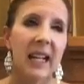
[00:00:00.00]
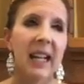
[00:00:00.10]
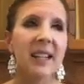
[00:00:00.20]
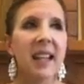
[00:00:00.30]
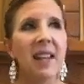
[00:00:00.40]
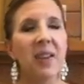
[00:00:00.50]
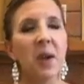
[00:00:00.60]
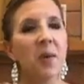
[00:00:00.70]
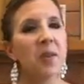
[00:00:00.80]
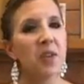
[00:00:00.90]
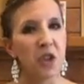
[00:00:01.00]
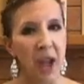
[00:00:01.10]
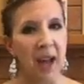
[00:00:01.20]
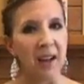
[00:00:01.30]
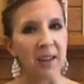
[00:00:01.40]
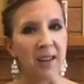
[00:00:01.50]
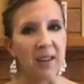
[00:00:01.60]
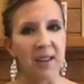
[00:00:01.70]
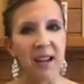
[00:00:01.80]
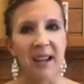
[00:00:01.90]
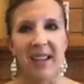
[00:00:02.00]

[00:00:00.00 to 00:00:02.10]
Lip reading: is that those gels,